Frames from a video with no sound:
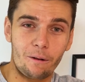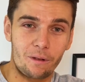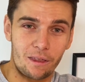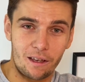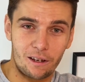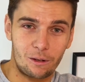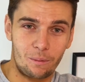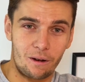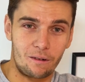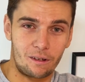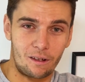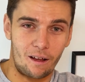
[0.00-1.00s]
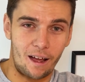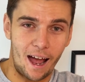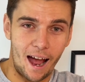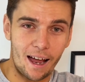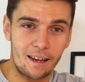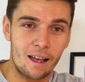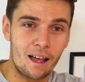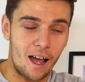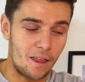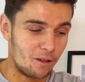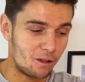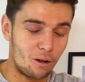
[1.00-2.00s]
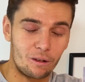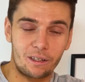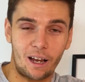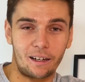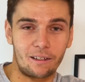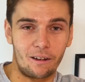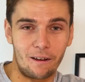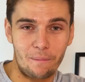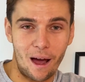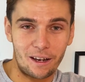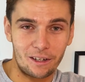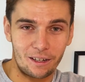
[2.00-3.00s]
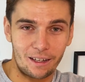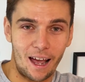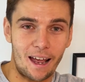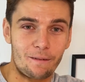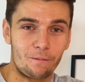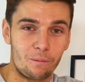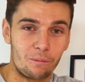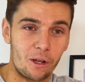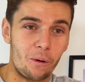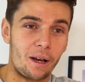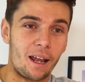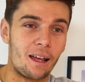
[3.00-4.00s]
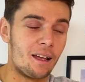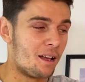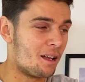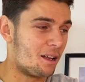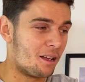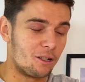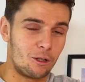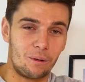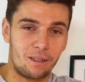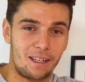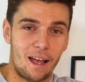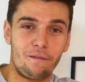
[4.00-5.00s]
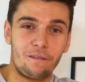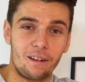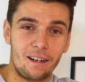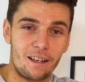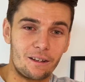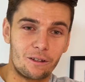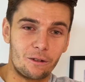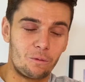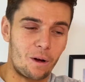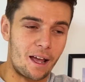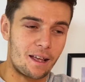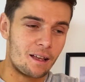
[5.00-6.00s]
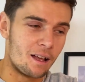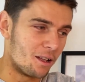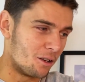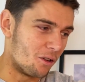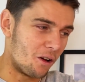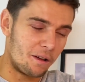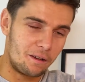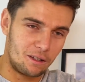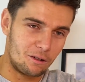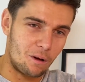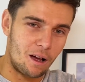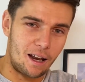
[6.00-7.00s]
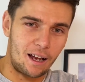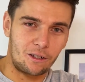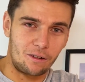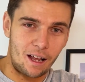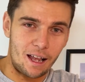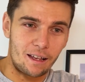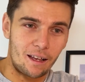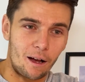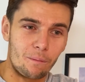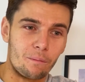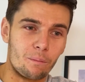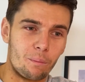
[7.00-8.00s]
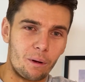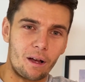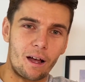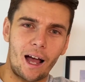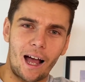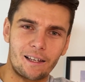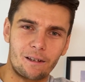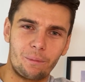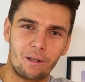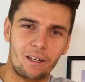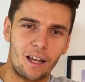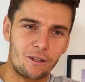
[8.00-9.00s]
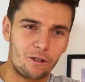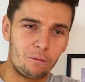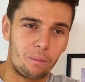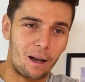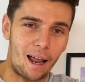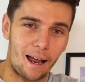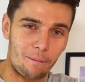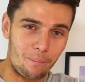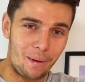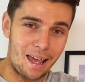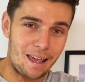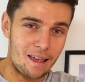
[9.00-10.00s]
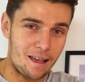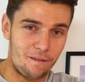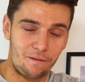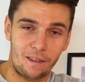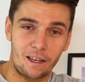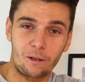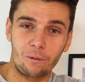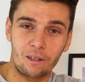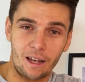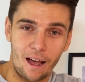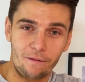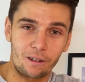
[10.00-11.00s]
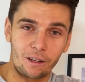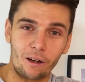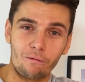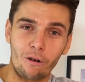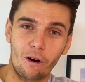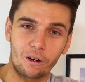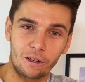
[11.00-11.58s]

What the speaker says: with the experience that I had and the contacts that I managed to gain from doing it. So it's definitely a good way not only to earn extra income, but as a potential plan B if things were to ever go wrong